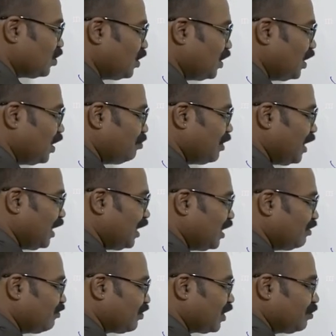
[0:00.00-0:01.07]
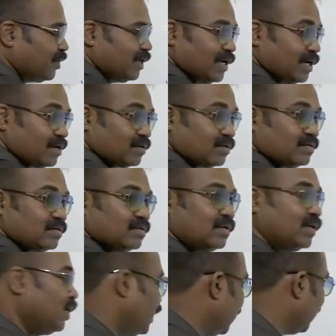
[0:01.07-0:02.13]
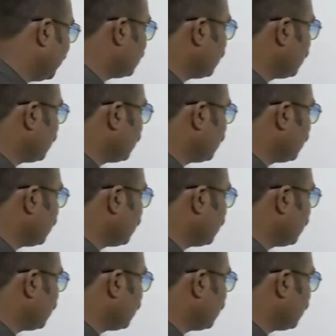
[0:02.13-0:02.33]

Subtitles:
only melting from here, it